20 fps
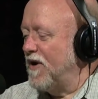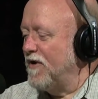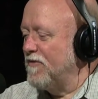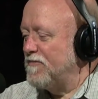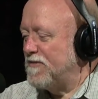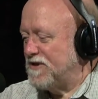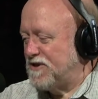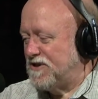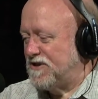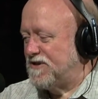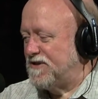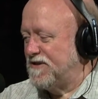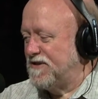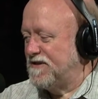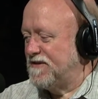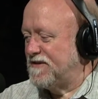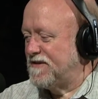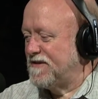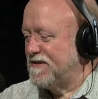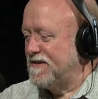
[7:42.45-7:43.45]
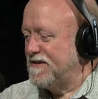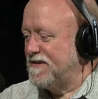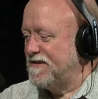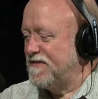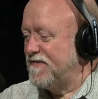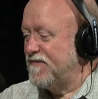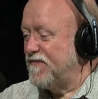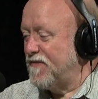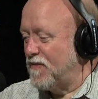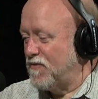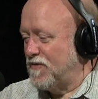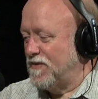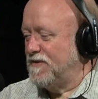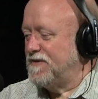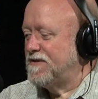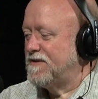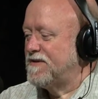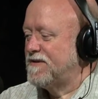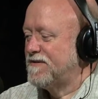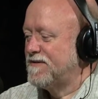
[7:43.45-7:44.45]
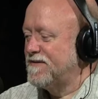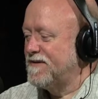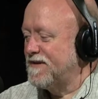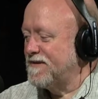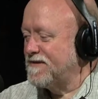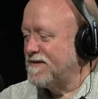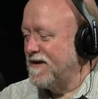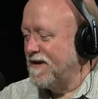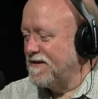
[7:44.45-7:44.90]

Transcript: our mission is is focused as,